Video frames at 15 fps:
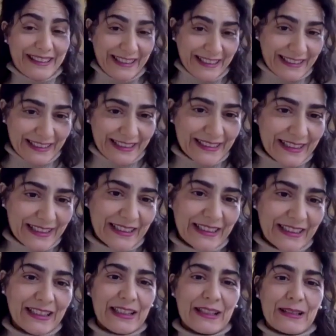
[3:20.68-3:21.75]

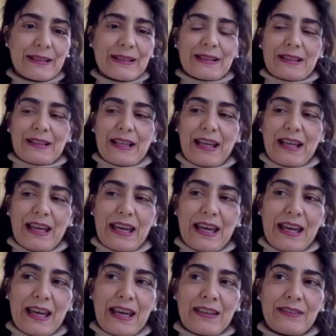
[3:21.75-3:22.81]
dignity,
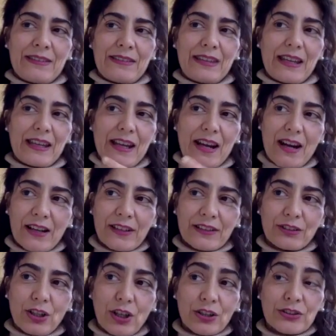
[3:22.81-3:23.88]
and they are
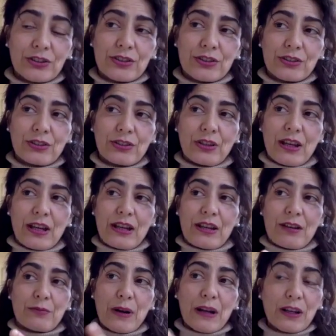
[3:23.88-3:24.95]
not
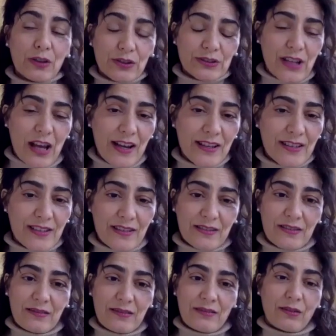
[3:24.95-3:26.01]
recognized,
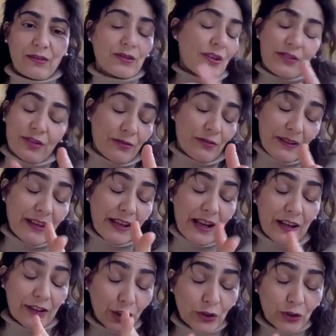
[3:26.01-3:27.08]
or sorry, they
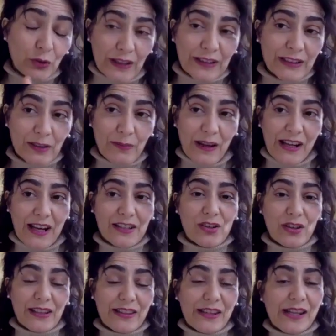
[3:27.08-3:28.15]
are not granted, but
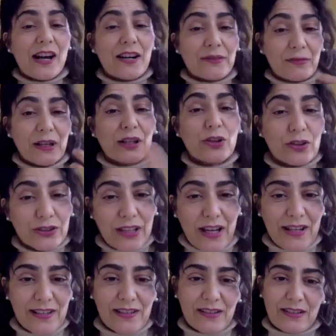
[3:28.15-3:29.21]
actually they are
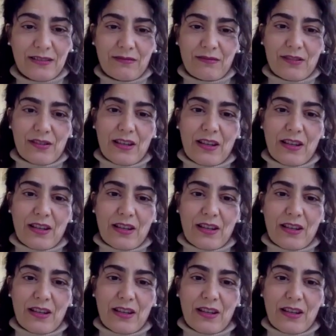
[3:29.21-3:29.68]
recognized. So